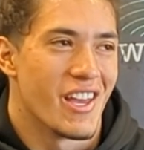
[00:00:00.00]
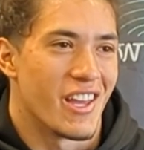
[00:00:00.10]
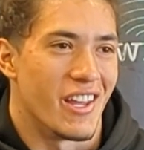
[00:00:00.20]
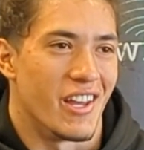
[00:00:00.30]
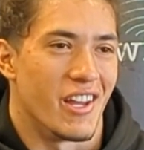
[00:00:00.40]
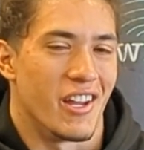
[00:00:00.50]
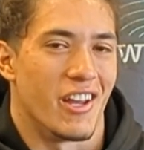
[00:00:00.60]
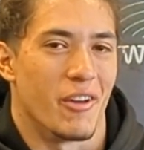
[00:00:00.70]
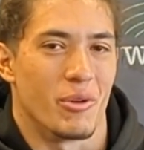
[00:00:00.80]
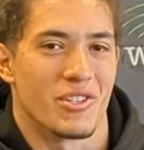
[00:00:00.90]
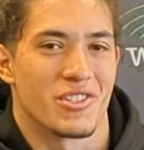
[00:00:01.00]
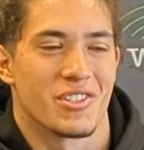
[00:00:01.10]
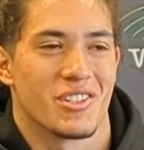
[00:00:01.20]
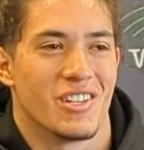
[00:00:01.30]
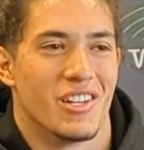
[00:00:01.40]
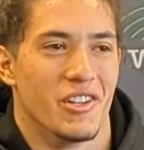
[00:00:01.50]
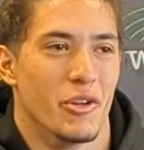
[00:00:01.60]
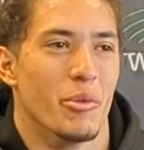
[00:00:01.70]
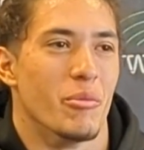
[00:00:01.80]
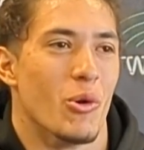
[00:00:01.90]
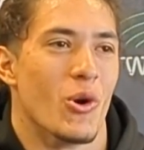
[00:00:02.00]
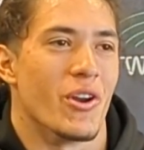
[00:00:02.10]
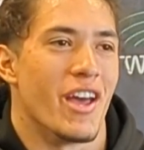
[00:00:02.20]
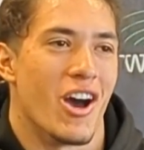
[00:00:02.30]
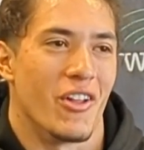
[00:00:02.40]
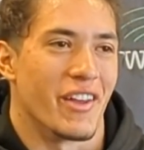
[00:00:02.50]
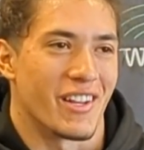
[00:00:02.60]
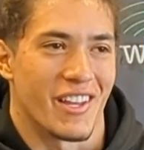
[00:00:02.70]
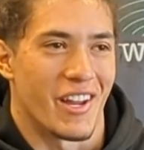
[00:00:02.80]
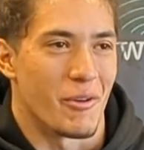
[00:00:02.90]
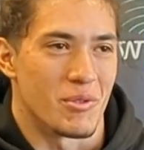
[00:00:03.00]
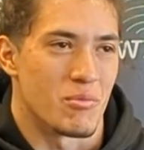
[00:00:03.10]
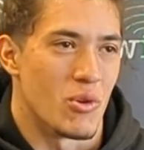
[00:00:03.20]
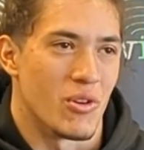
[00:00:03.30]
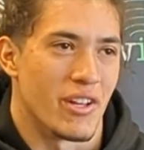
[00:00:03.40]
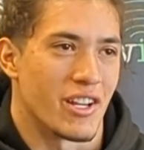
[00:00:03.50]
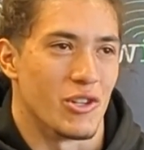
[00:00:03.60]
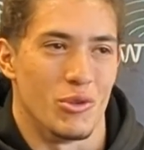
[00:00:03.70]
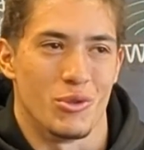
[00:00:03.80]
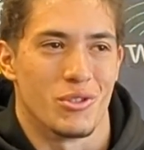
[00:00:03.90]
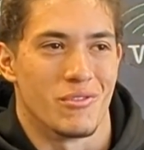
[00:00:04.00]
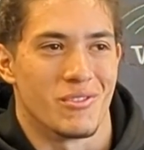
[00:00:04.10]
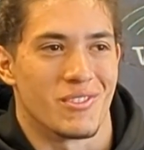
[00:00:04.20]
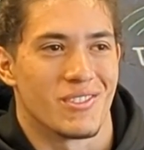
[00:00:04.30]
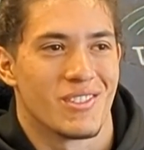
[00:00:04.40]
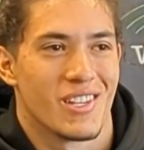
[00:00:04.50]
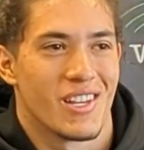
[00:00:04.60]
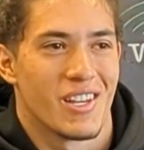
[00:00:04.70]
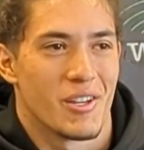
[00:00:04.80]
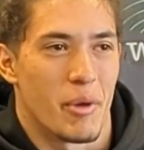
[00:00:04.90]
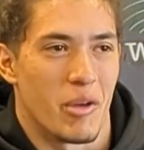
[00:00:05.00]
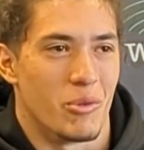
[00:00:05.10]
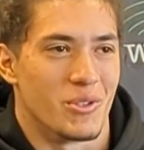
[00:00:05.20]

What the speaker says: and I wish a little bit more now, like that I was more like elusive and able